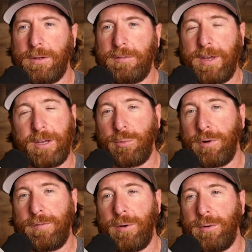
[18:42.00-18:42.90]
taking
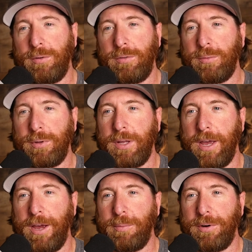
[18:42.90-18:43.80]
more photos with the
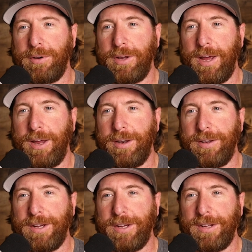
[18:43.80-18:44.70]
camera,
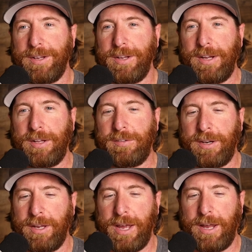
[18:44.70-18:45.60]
and
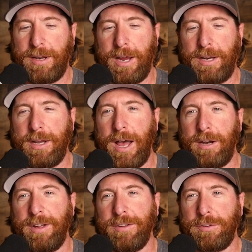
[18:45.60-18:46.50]
didn't get any kind
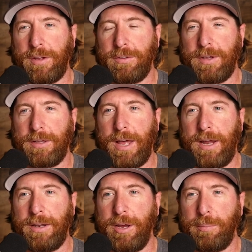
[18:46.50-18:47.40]
of like sunset
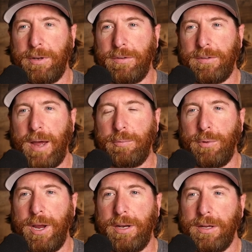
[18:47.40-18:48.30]
that night, but it stopped
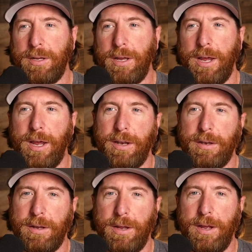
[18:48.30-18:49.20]
raining.
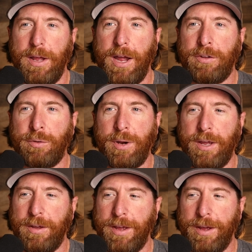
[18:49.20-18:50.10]
And that's when
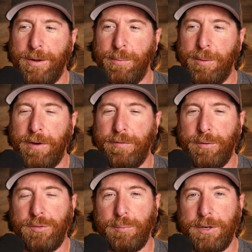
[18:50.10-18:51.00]
I made my
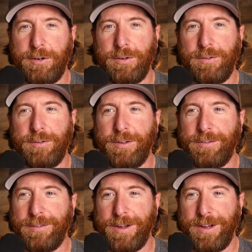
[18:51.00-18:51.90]
first appearance.
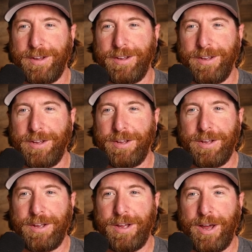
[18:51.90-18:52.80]
This, I
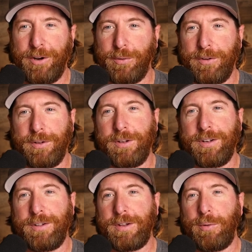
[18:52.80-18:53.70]
don't know,
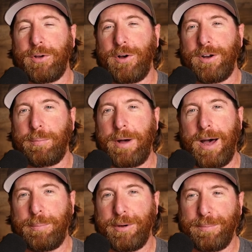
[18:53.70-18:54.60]
not really call it a
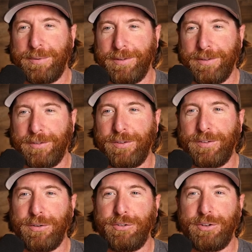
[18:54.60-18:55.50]
pop-up
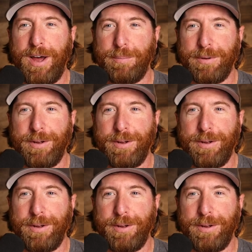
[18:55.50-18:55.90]
dessert shop.